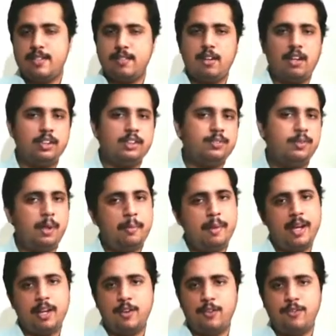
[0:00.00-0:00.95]
costs will be
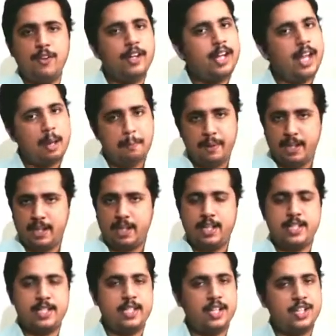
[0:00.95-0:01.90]
allowed for
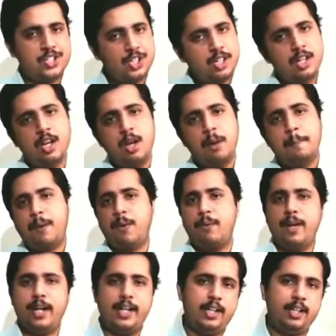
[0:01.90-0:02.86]
capitalization
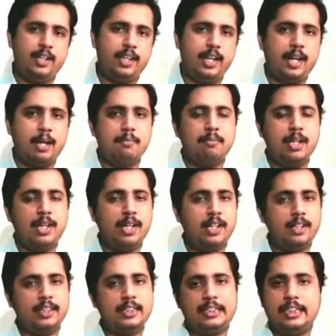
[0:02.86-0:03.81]
provided they come under
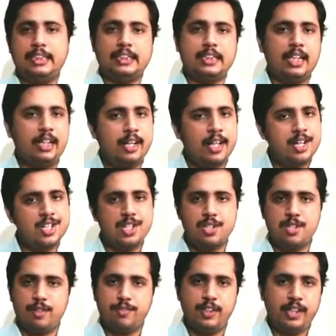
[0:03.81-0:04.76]
the 6 conditions
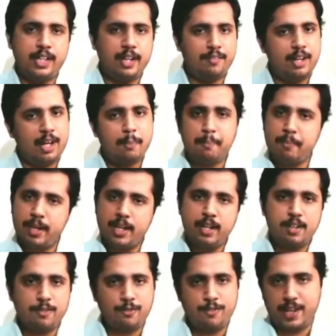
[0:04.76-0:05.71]
of the development
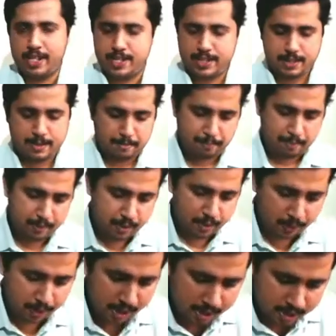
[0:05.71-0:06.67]
phase.
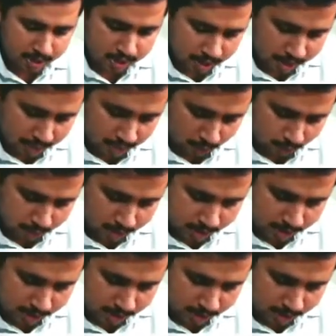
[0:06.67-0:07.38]
Okay. Now,